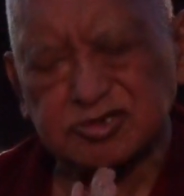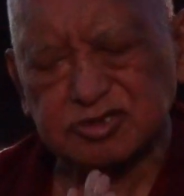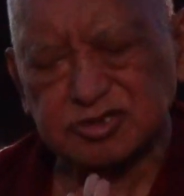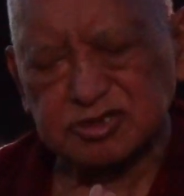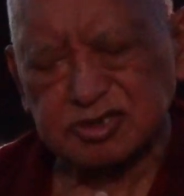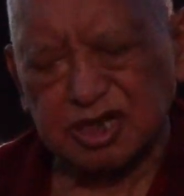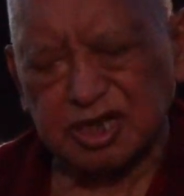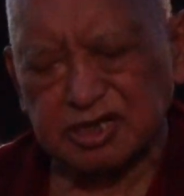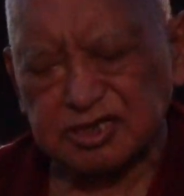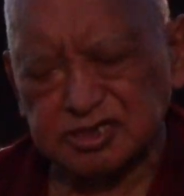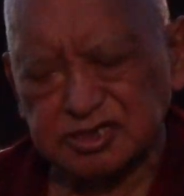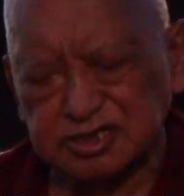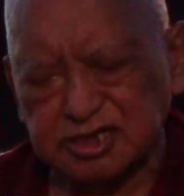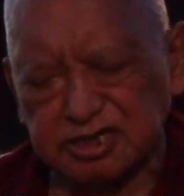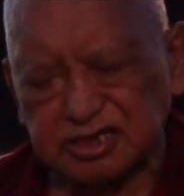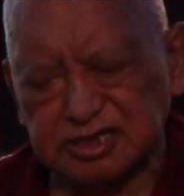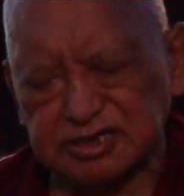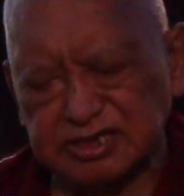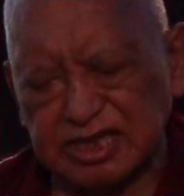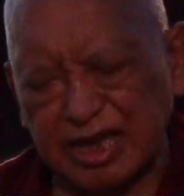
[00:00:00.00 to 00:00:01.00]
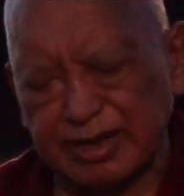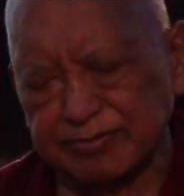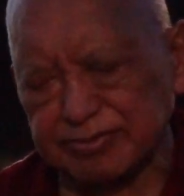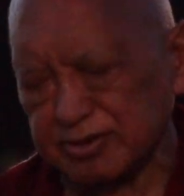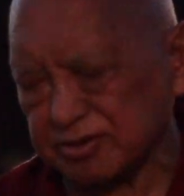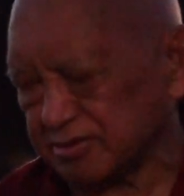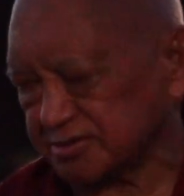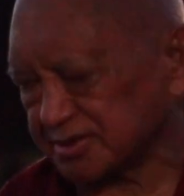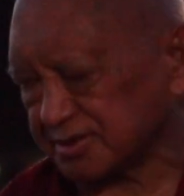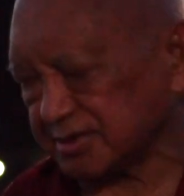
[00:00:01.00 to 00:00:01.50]
like Shantideva
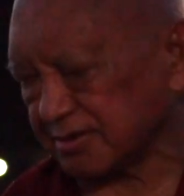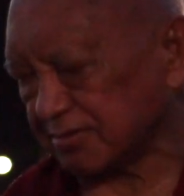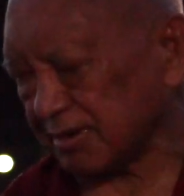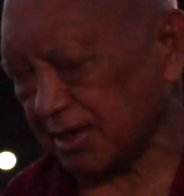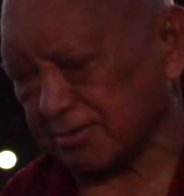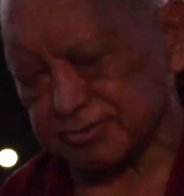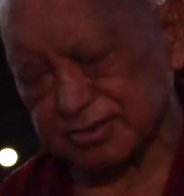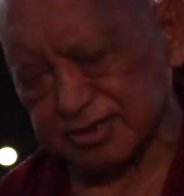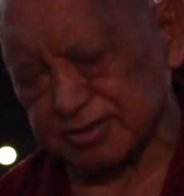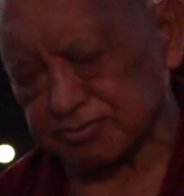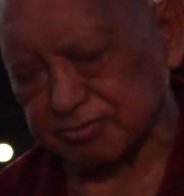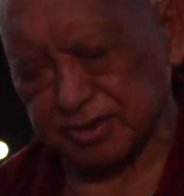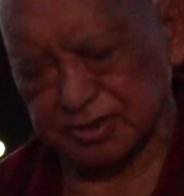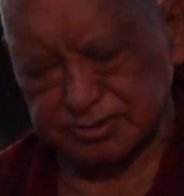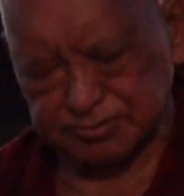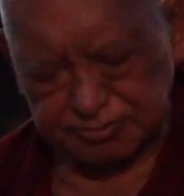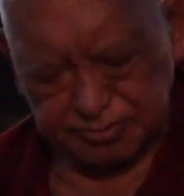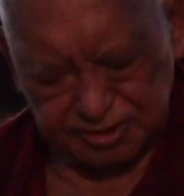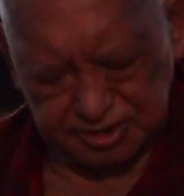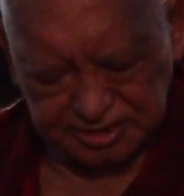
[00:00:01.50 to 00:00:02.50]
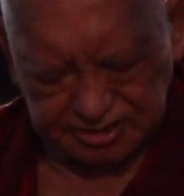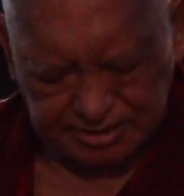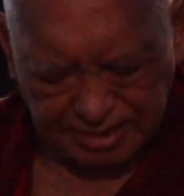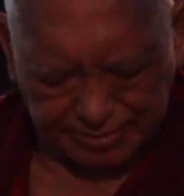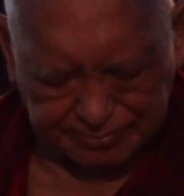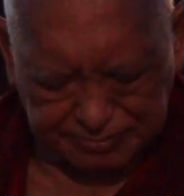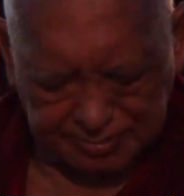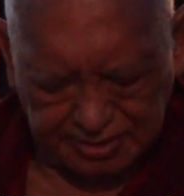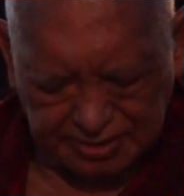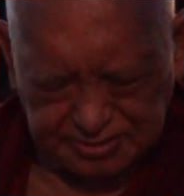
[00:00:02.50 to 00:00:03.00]
or some, I mean, one
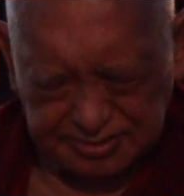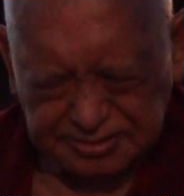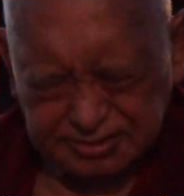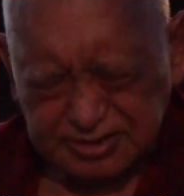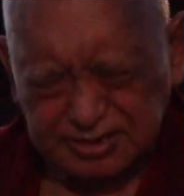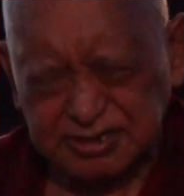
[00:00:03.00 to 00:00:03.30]
bodhisattva,